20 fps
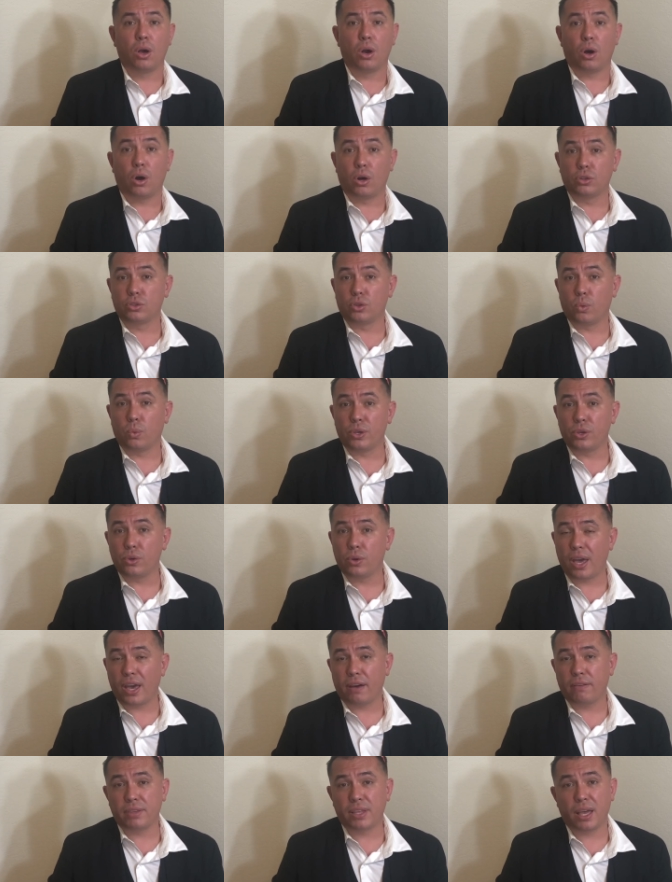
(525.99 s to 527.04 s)
Also, when you
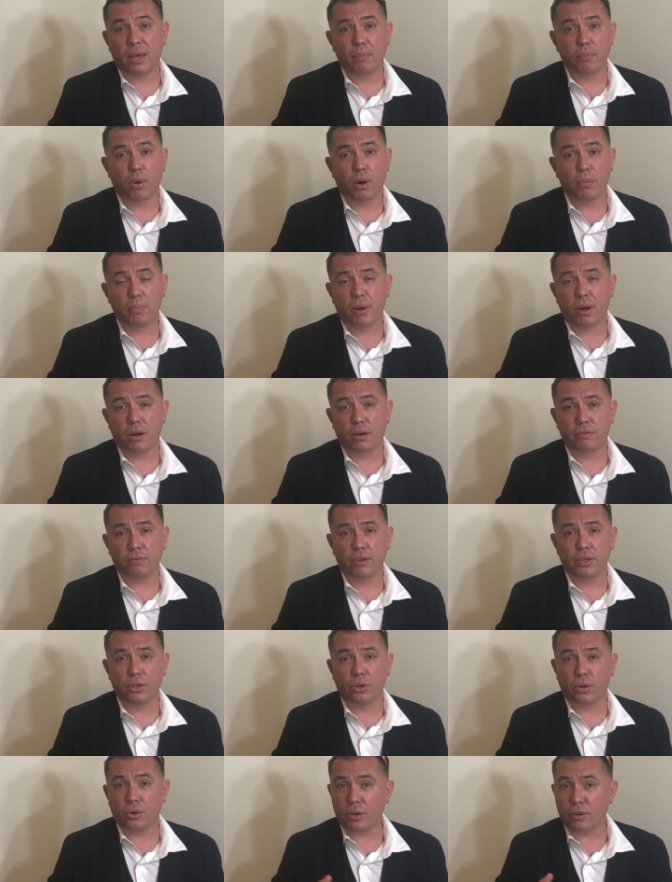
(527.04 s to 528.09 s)
have that ballpark
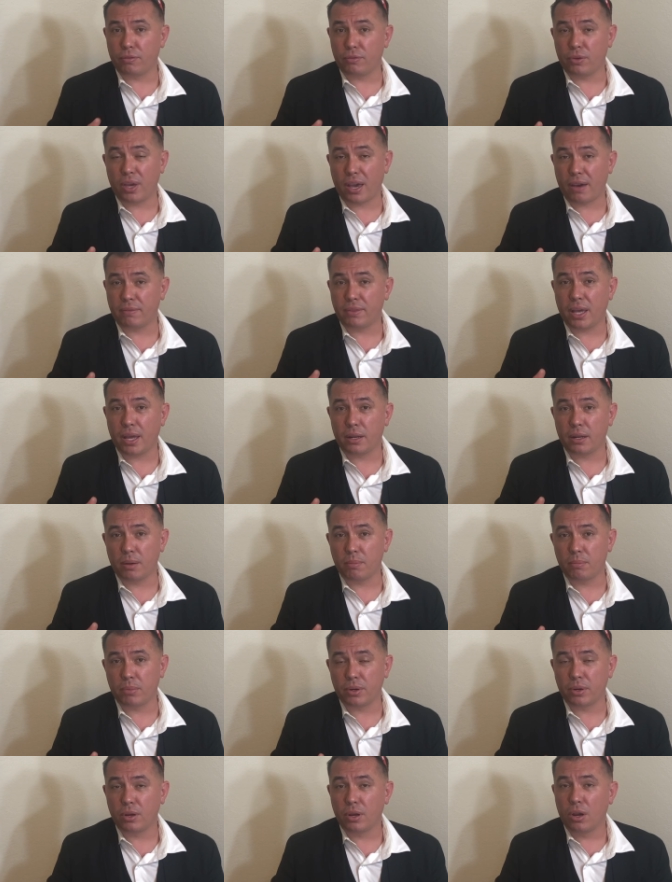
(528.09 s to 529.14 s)
figure, or if you have that
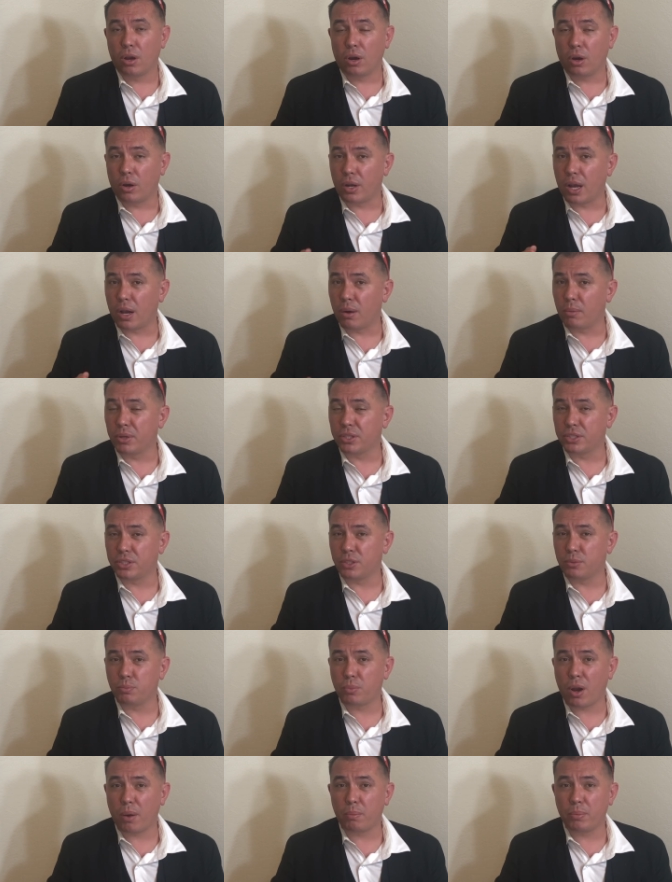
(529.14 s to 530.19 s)
number on how much this
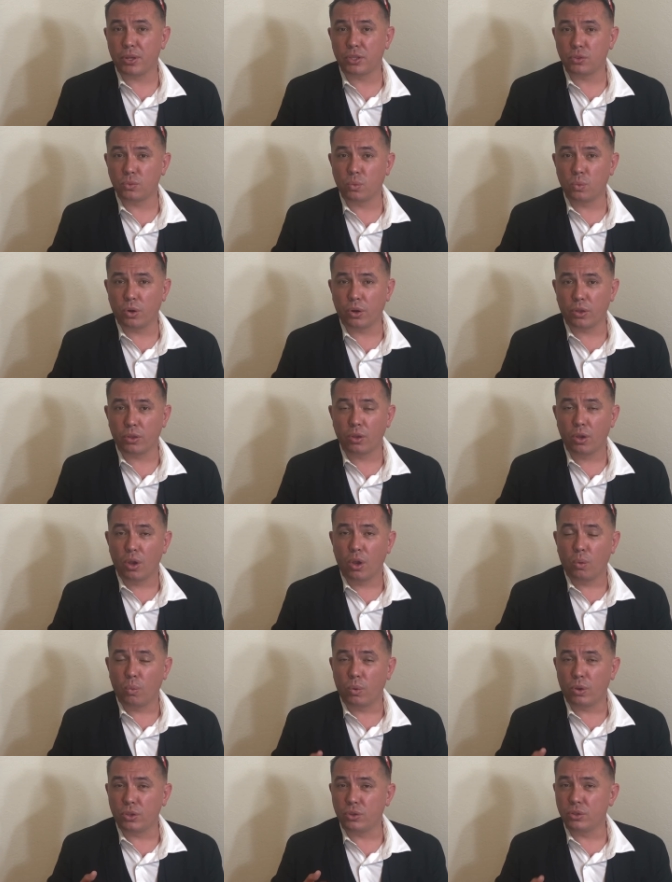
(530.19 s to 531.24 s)
property is worth,
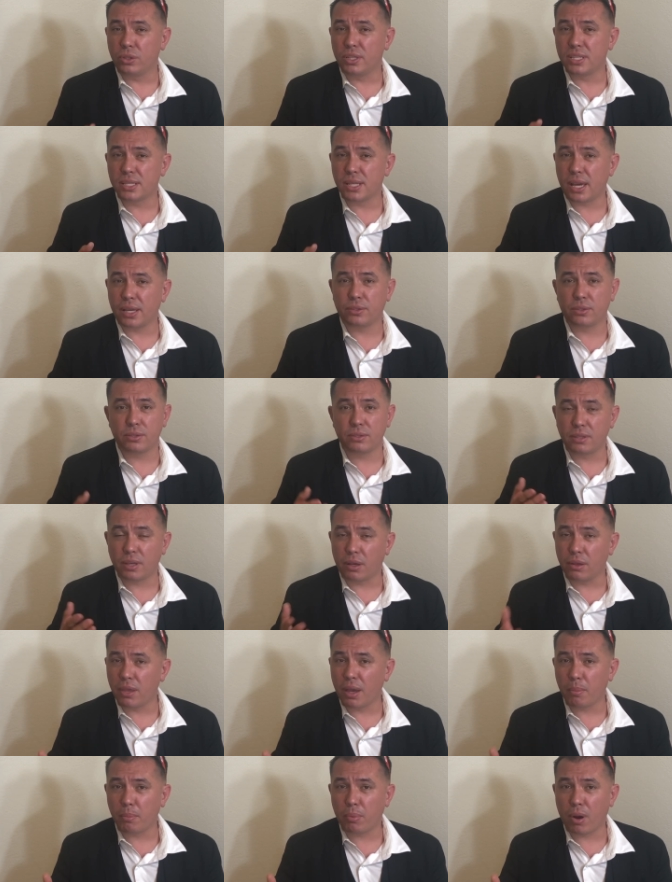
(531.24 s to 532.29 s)
when you decide to sell
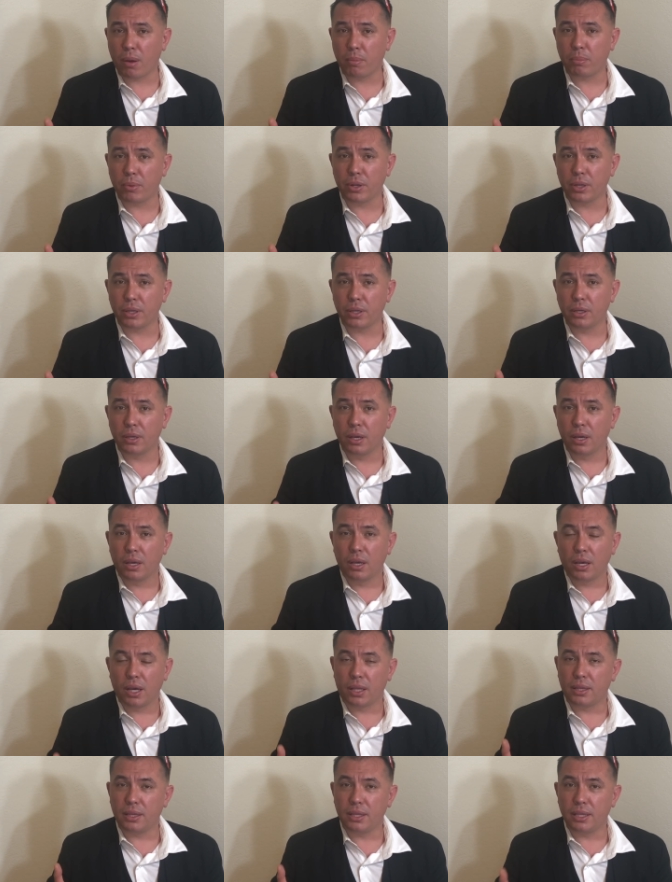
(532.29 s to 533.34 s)
that property,
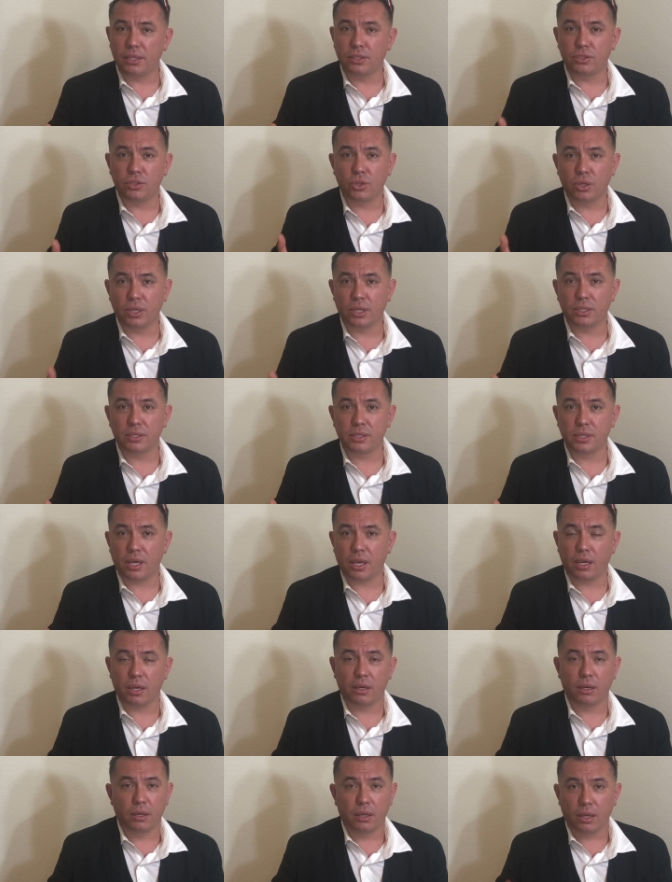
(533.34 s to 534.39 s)
at least you can
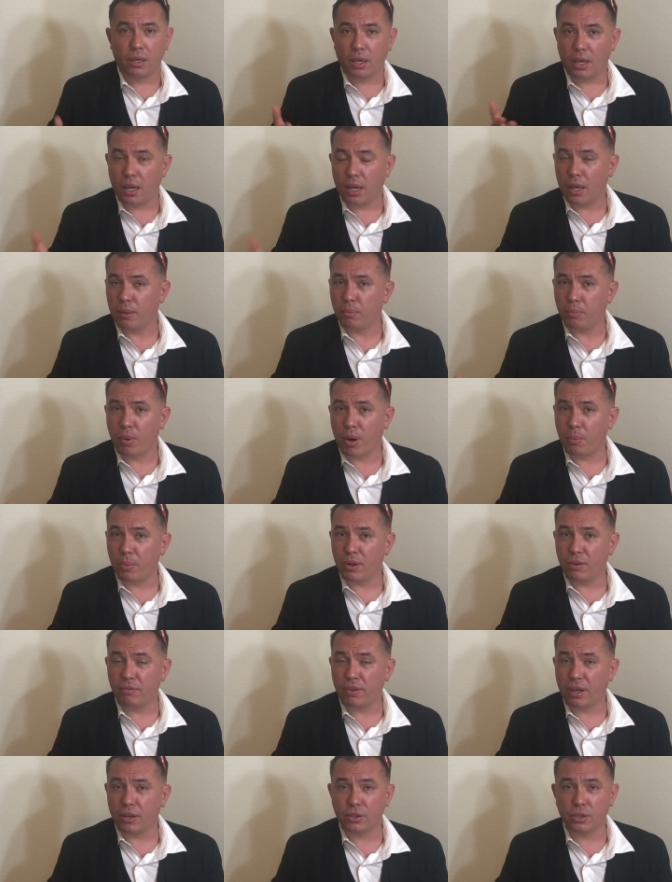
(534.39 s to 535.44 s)
say, hey, property
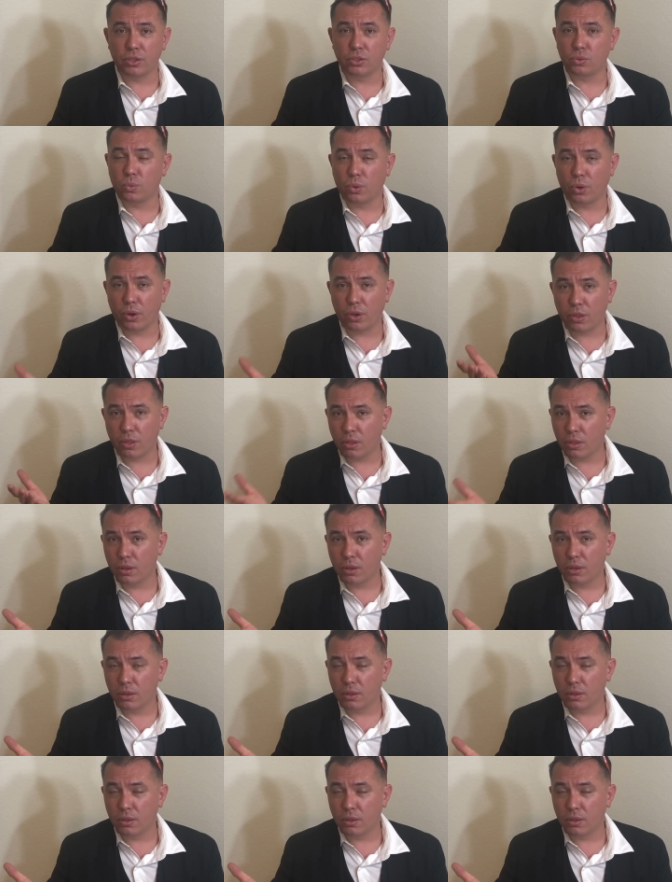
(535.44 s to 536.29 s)
value is worth